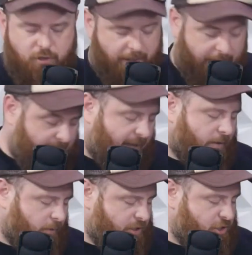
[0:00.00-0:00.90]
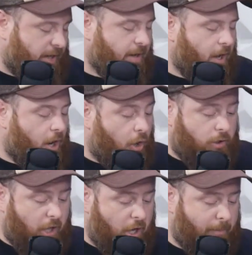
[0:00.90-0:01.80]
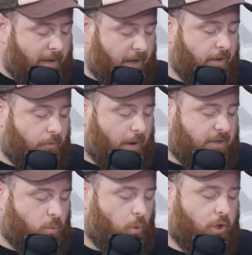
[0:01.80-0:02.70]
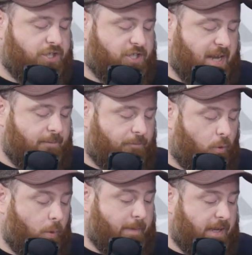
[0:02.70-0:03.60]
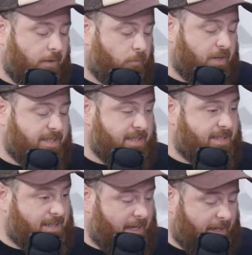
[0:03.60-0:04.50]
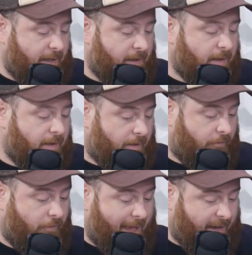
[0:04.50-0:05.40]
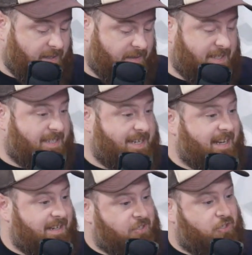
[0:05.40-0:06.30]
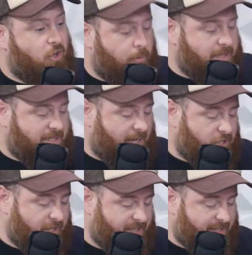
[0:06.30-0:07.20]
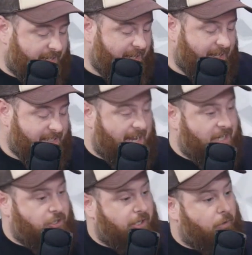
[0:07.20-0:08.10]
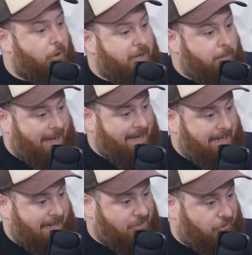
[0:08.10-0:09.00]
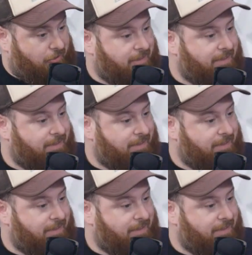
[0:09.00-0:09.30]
it again. Holy shit. Oklahoma ranked worst state for women in recent study. In fact, the state is so misogynistic, it's actually growing a panhandle.